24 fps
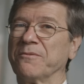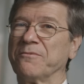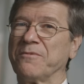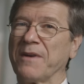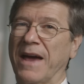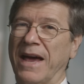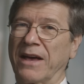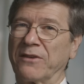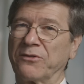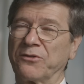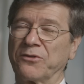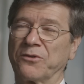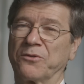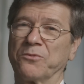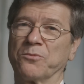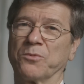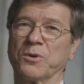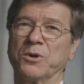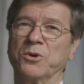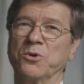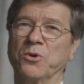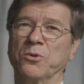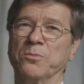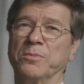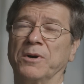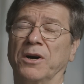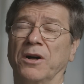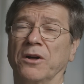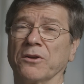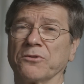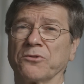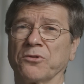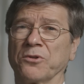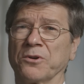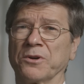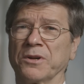vast renewable
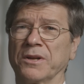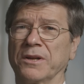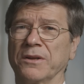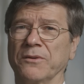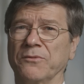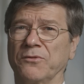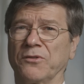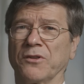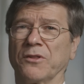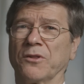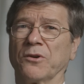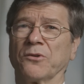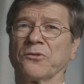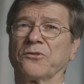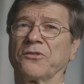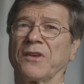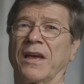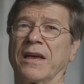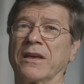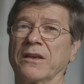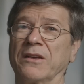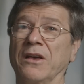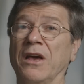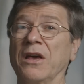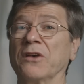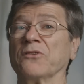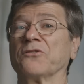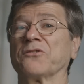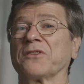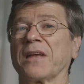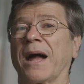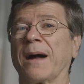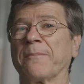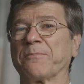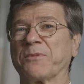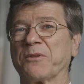alternatives, and they're saying,
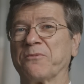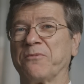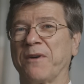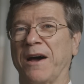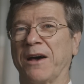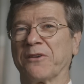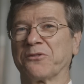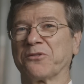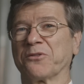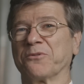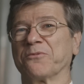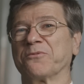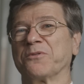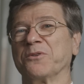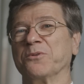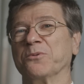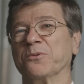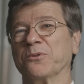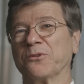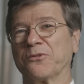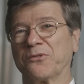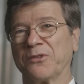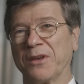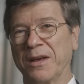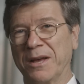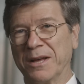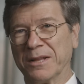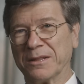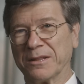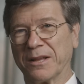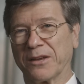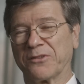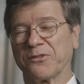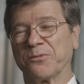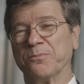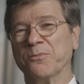stop the fossil fuels,
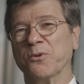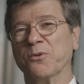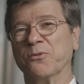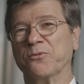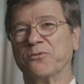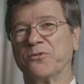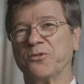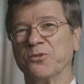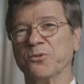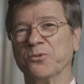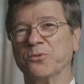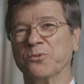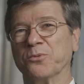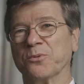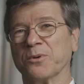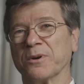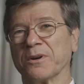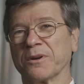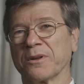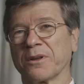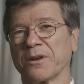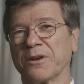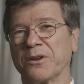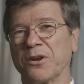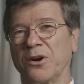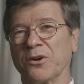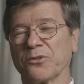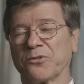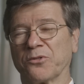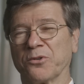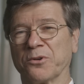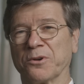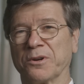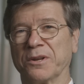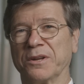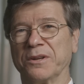let's move to an
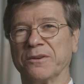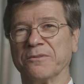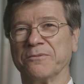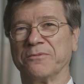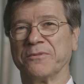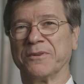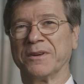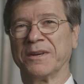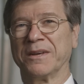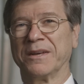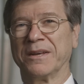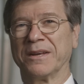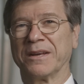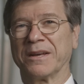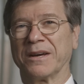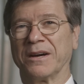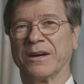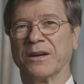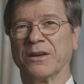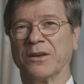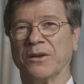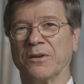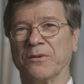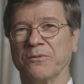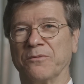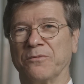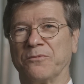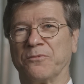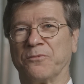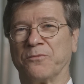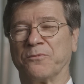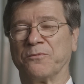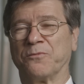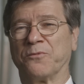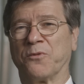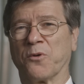alternative
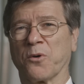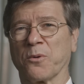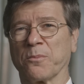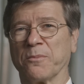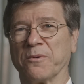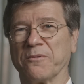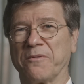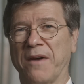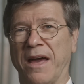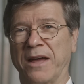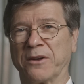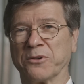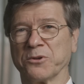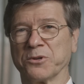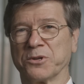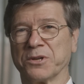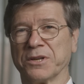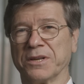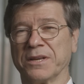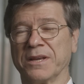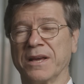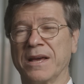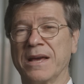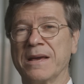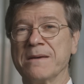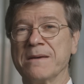form of energy.